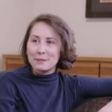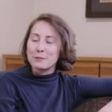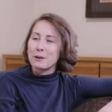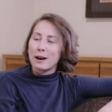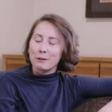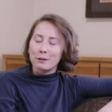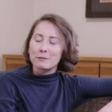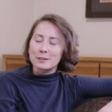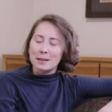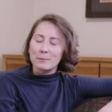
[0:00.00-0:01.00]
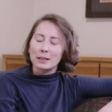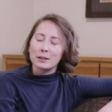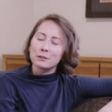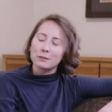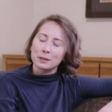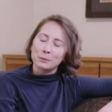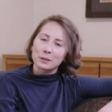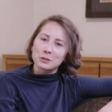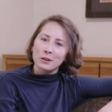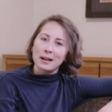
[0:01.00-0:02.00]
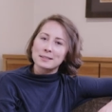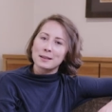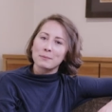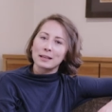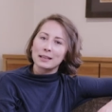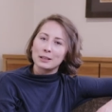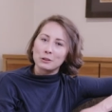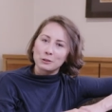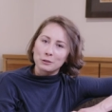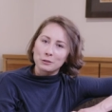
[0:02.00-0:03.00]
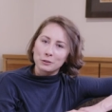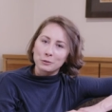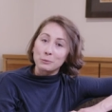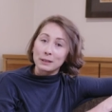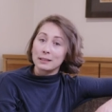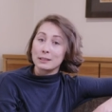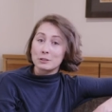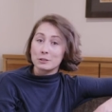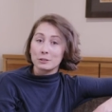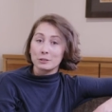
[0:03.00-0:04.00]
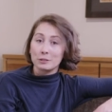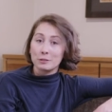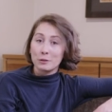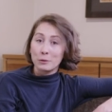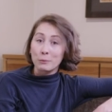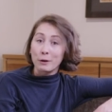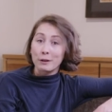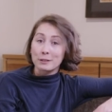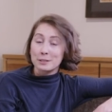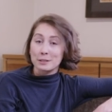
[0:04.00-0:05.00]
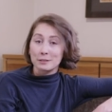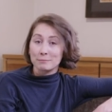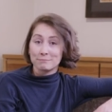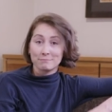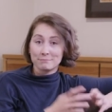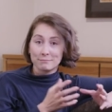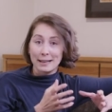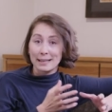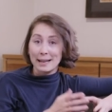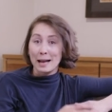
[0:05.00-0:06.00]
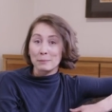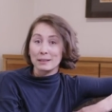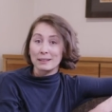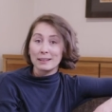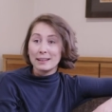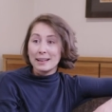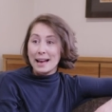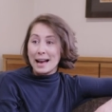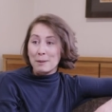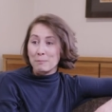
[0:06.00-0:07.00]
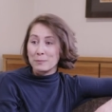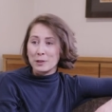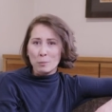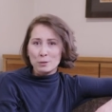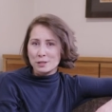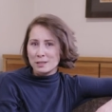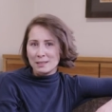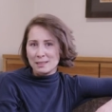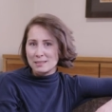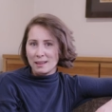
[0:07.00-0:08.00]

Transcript: If you're hungry for something and you really want to try something and you're willing to work to make it happen, the opportunity's